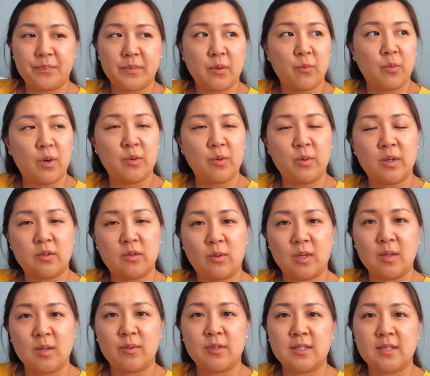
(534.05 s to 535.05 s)
The one with
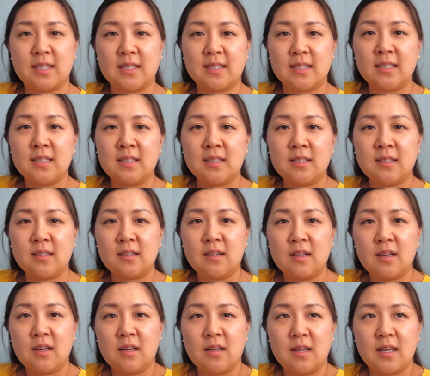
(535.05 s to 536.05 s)
20% DEET
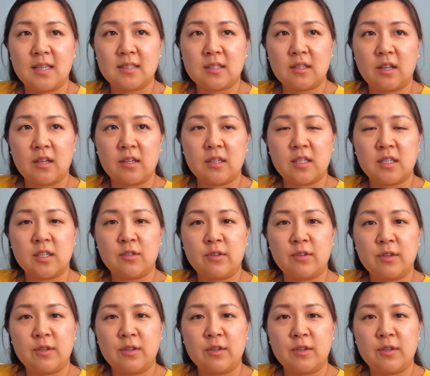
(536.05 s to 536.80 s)
has a lot of good